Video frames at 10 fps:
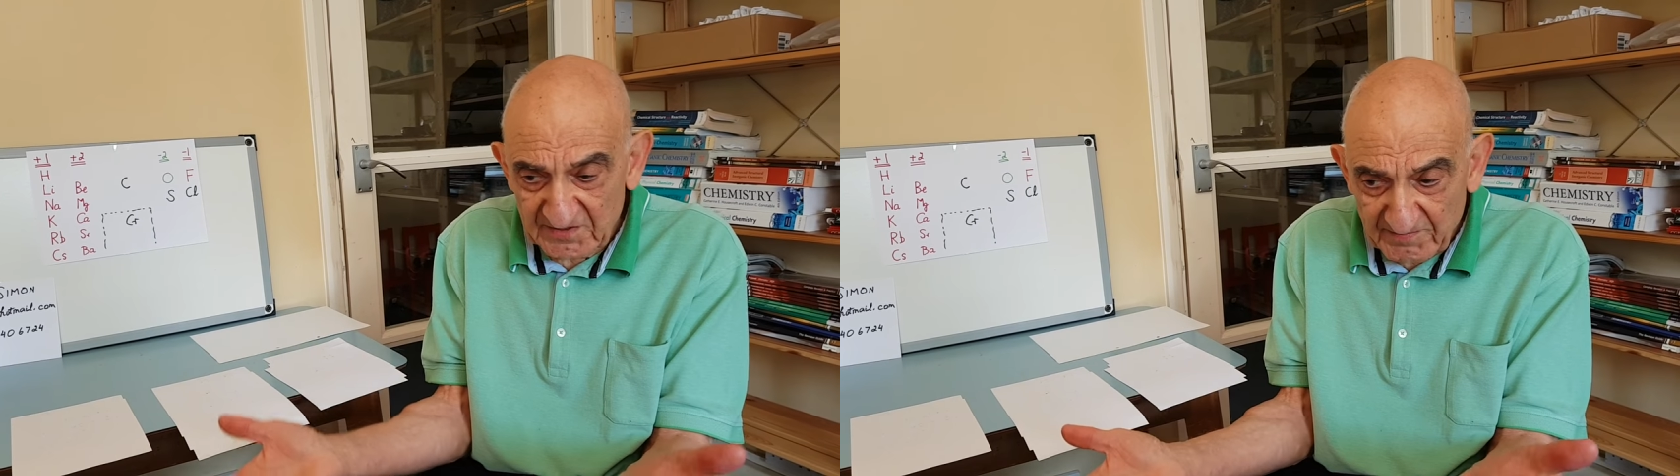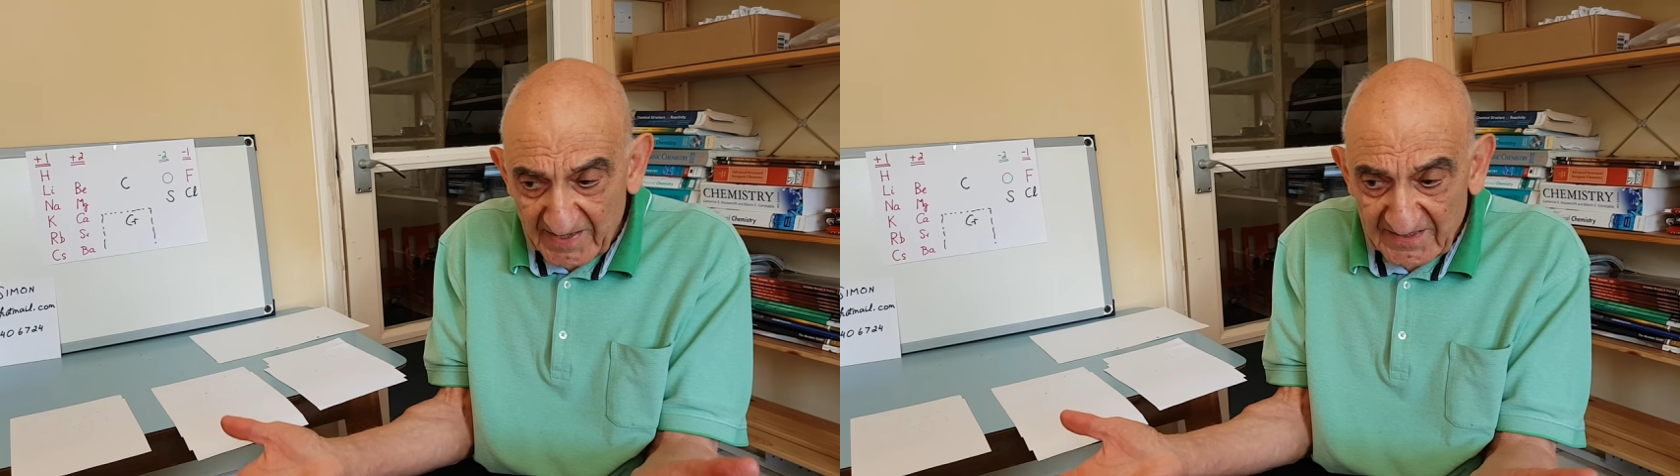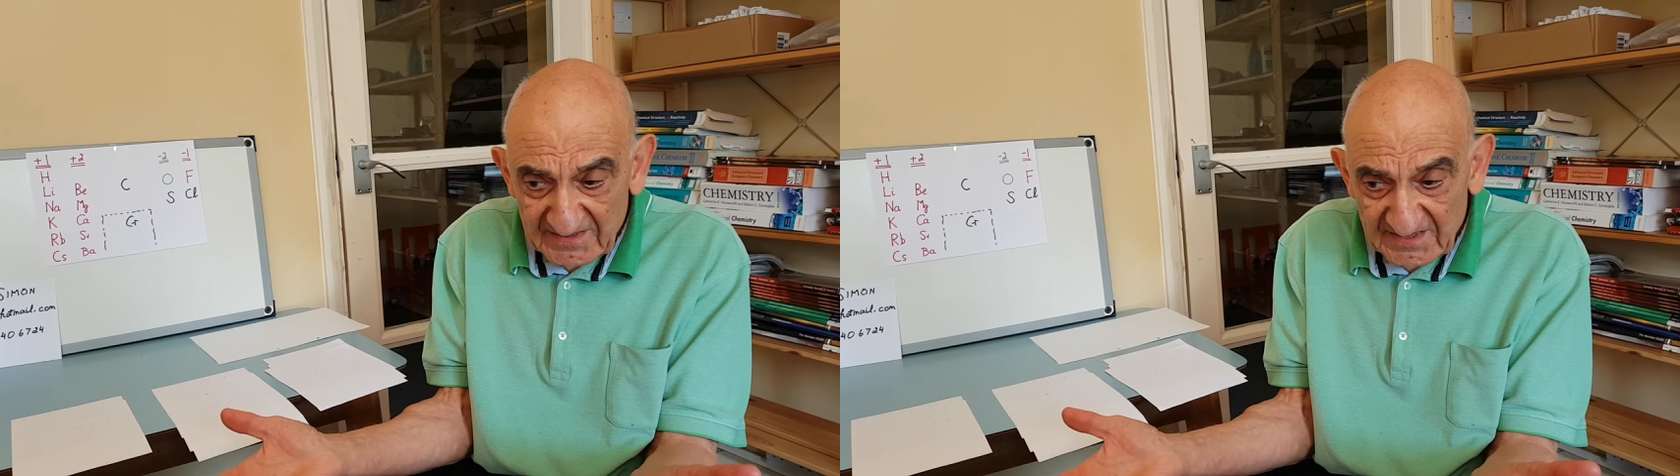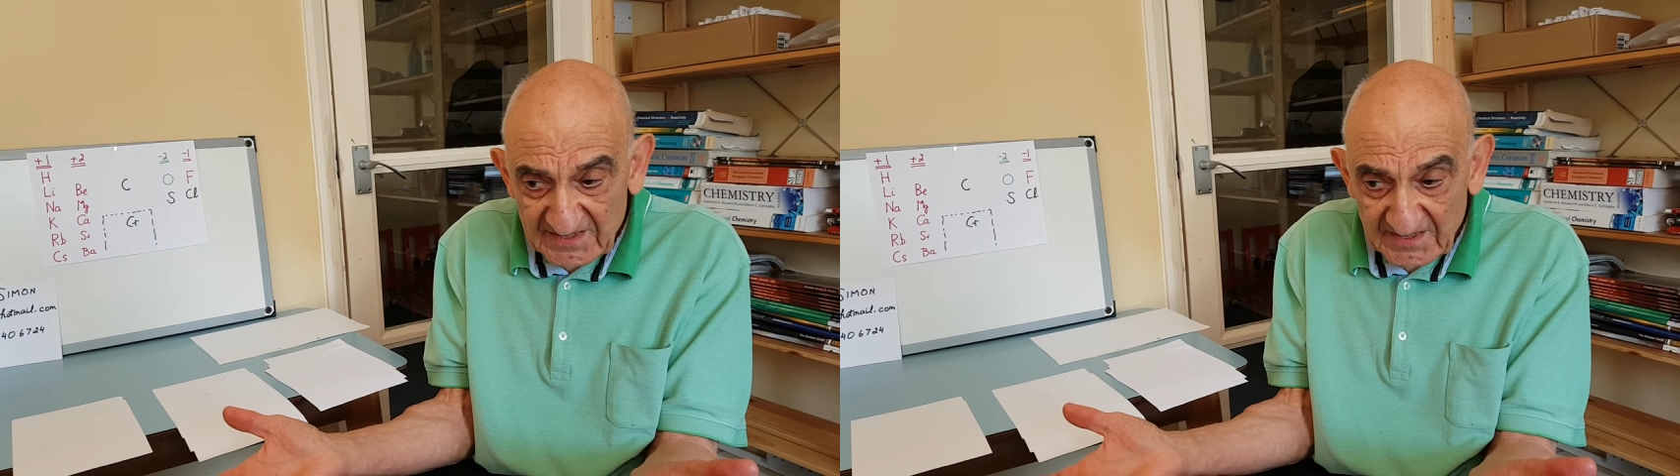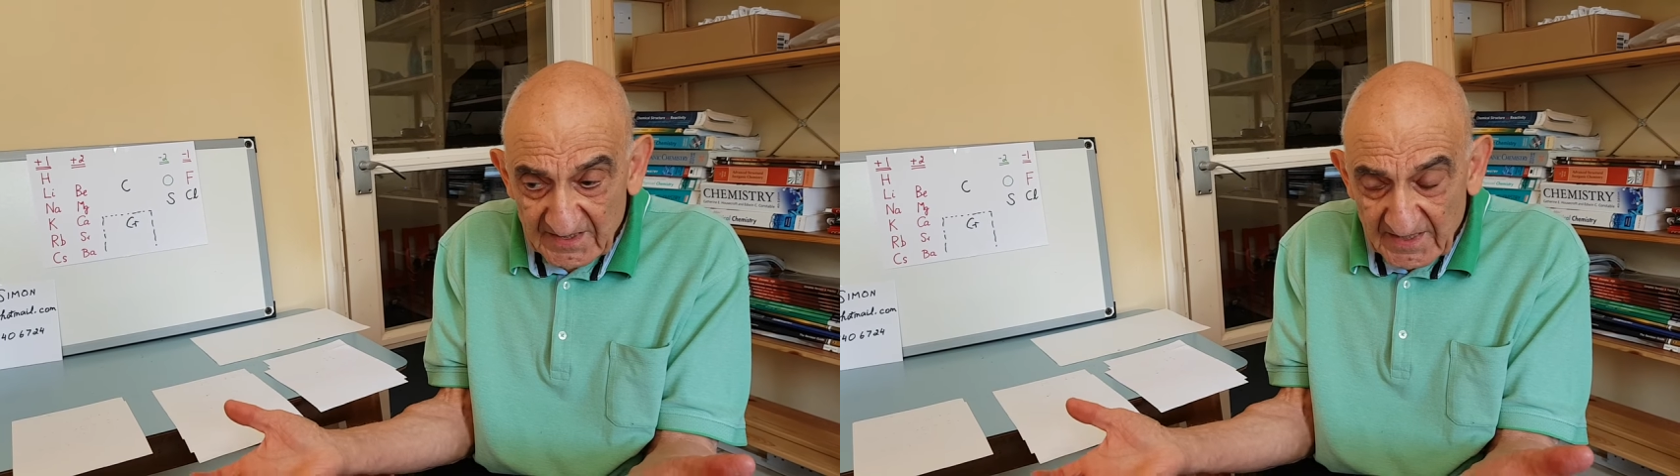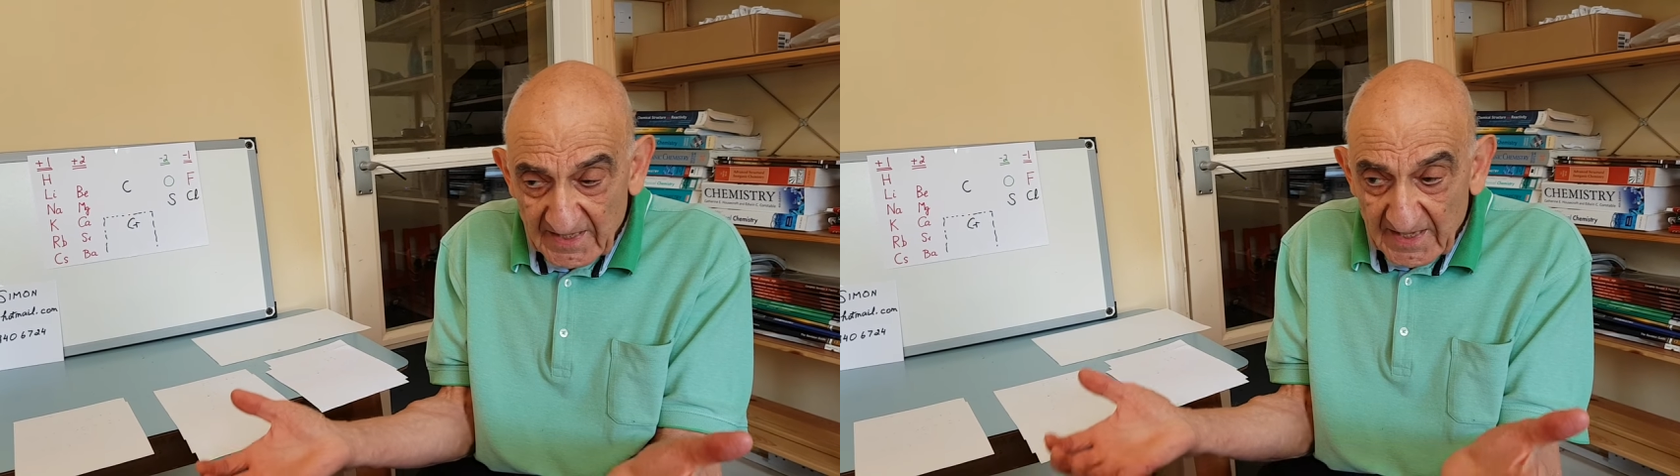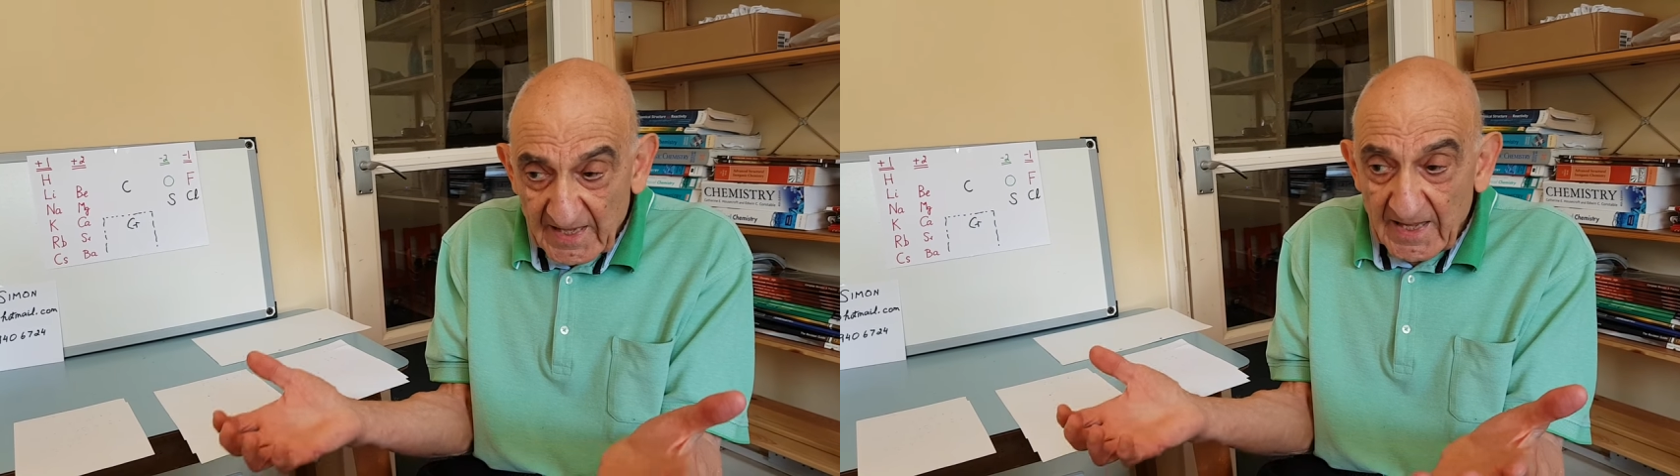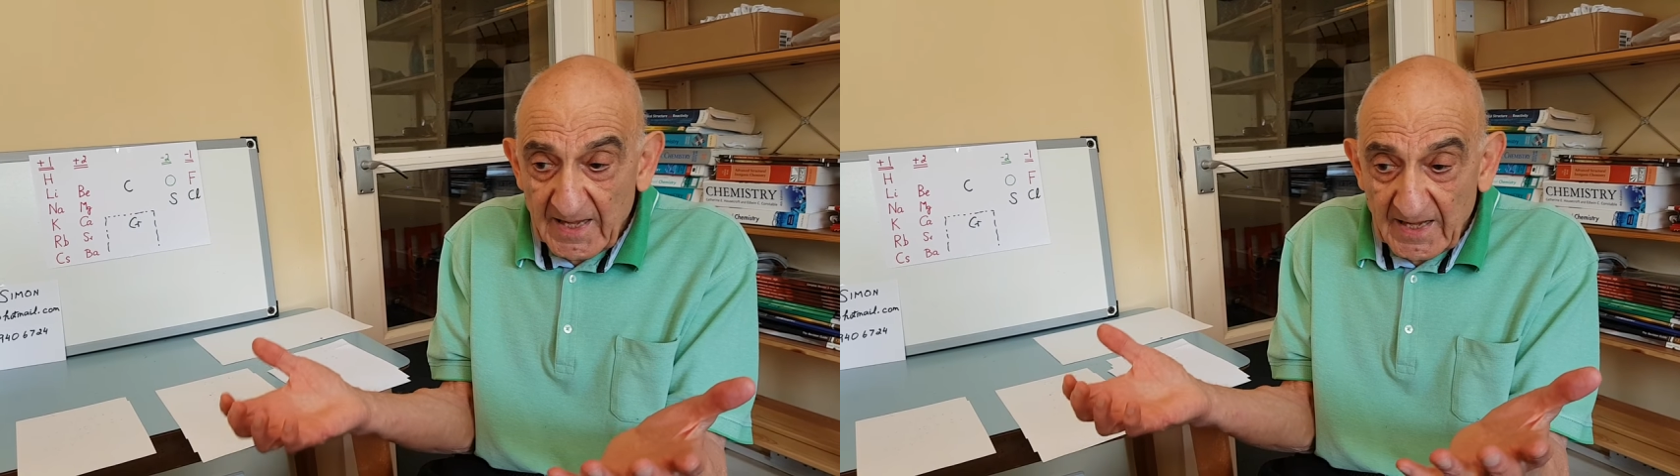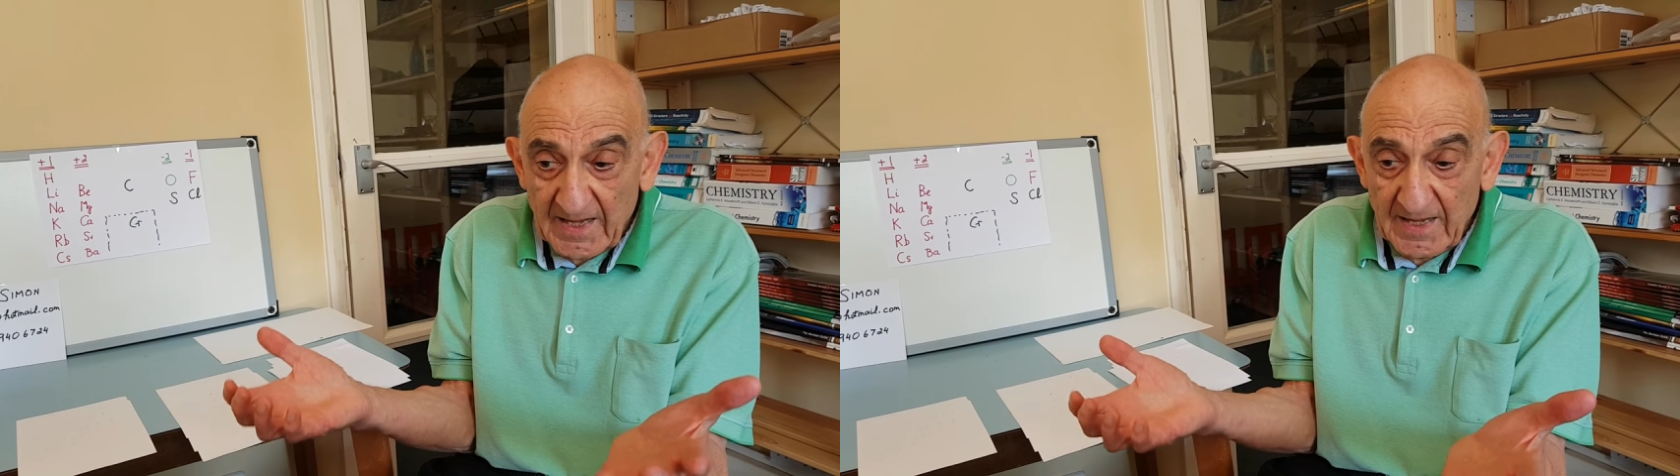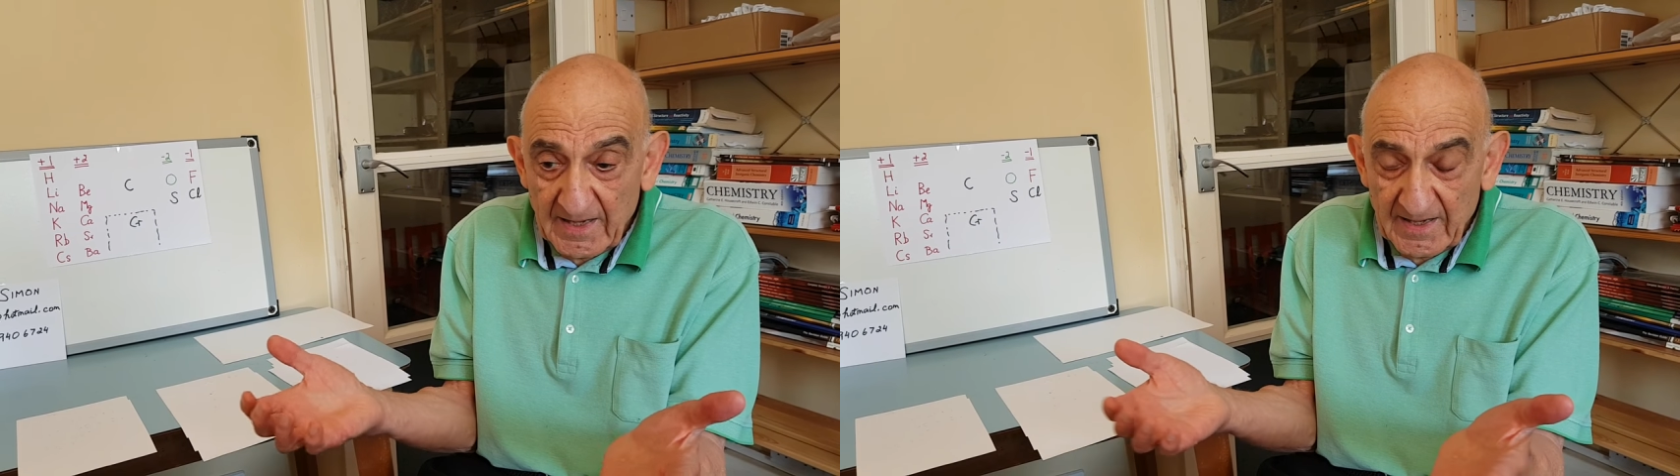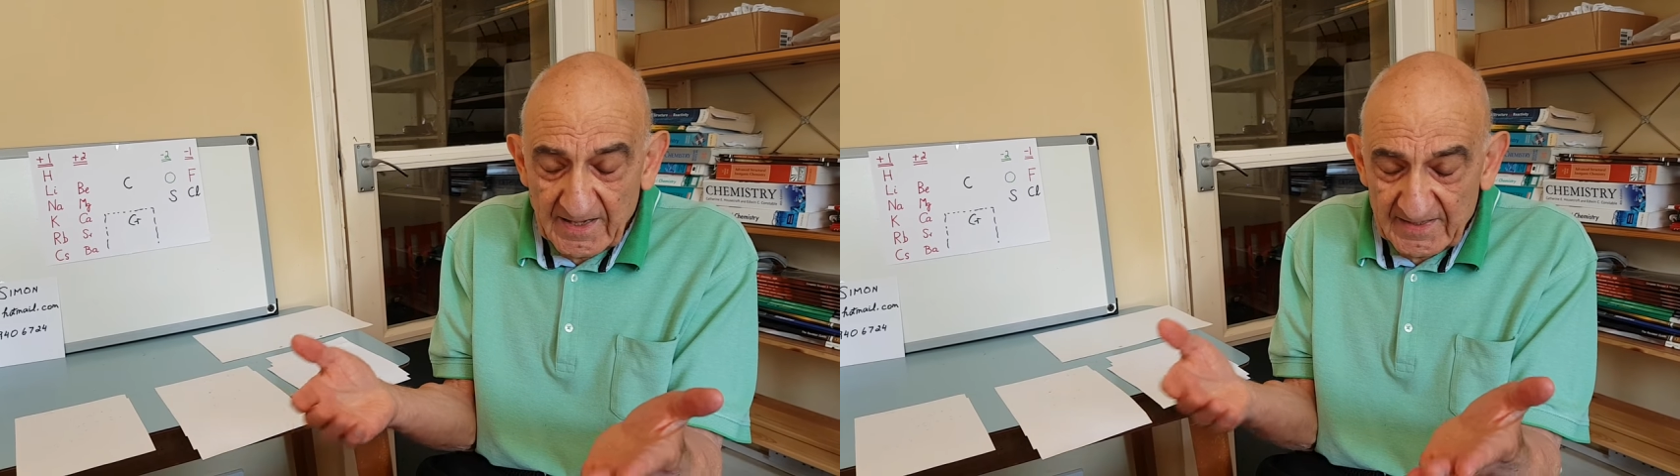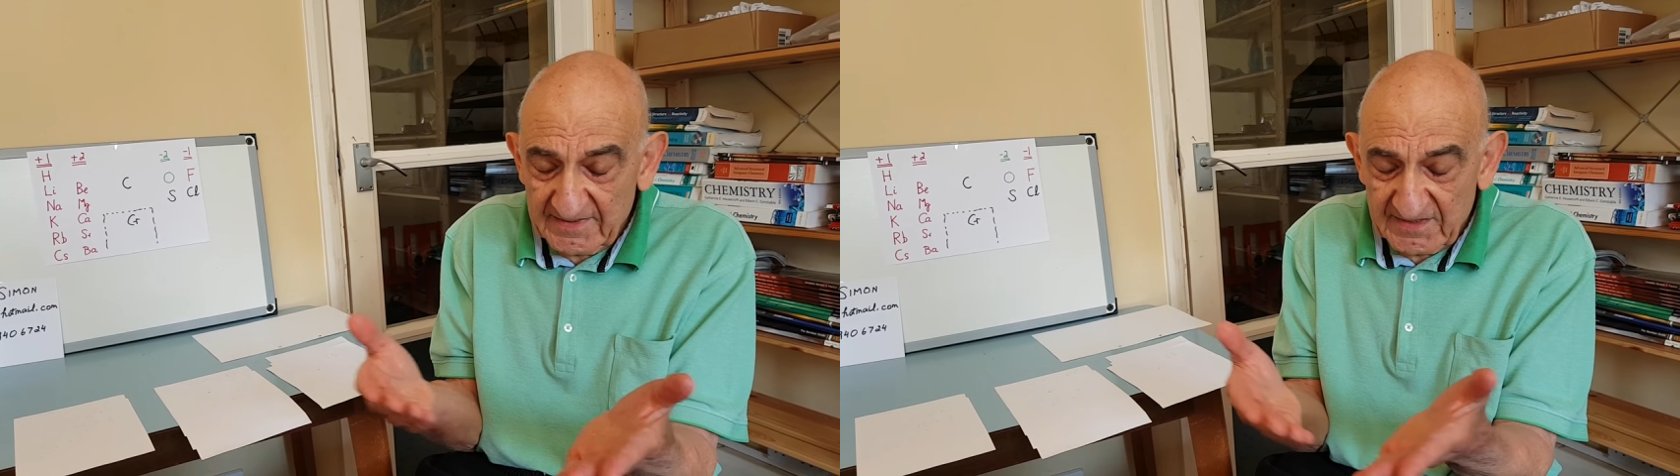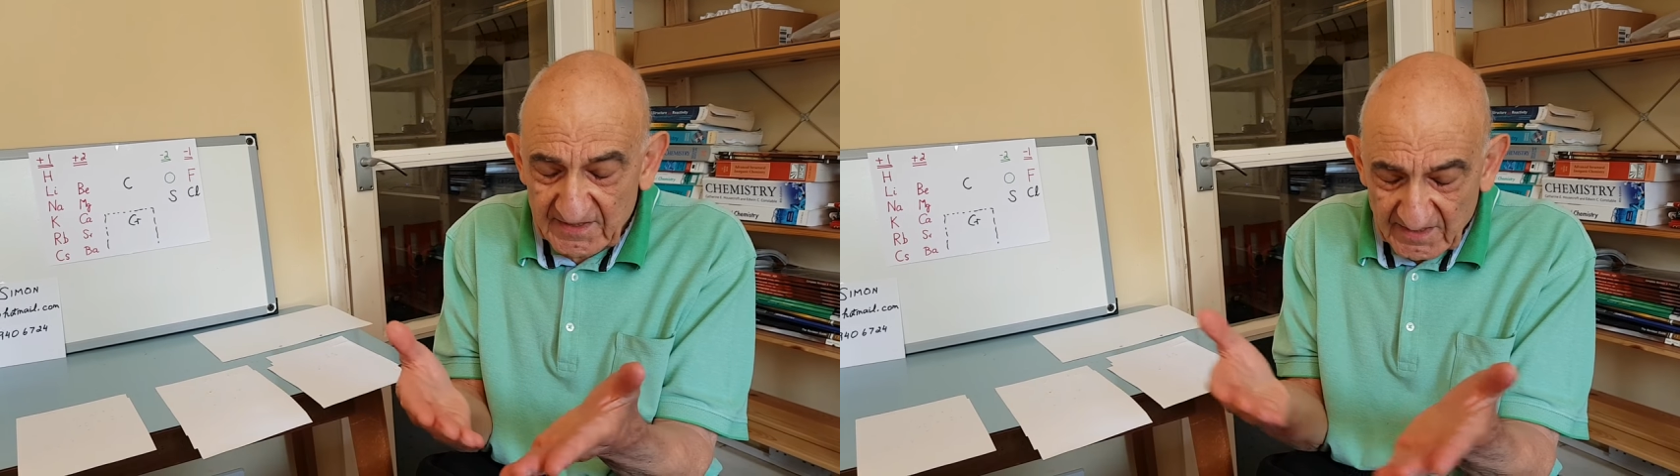balanced, and